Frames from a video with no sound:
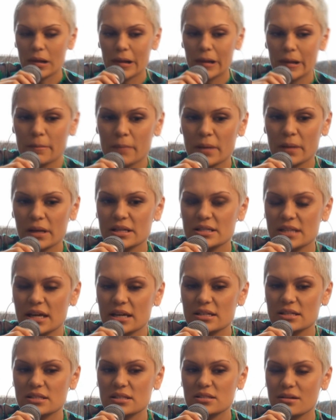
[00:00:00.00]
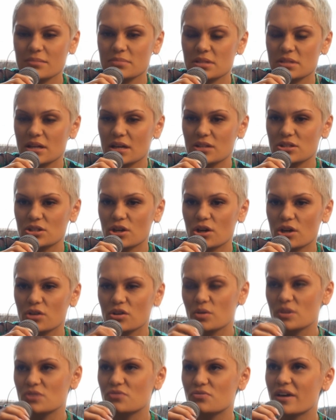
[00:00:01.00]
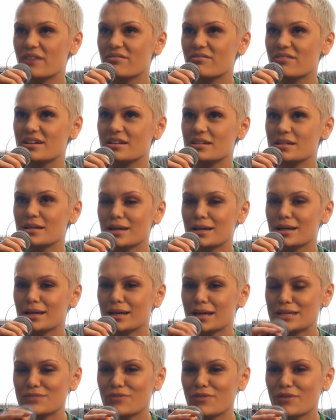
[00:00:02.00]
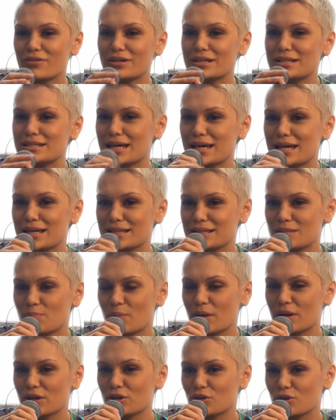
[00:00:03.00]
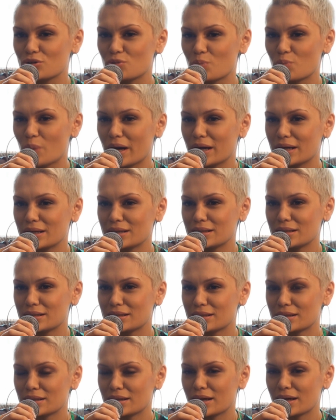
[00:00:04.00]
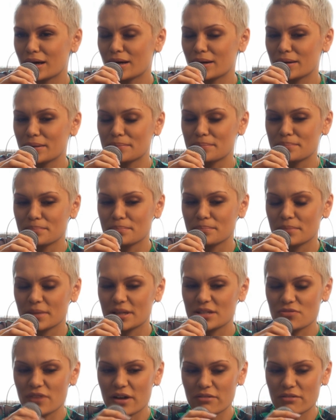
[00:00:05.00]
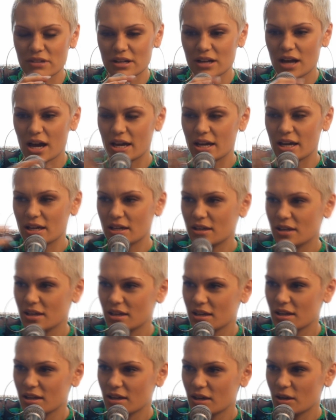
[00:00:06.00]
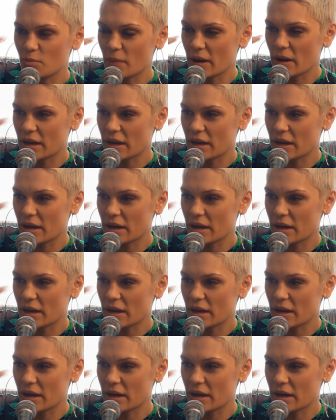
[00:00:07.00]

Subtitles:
And he takes the time to get to know you. He's very intense, but in a good way. He's very like, he'll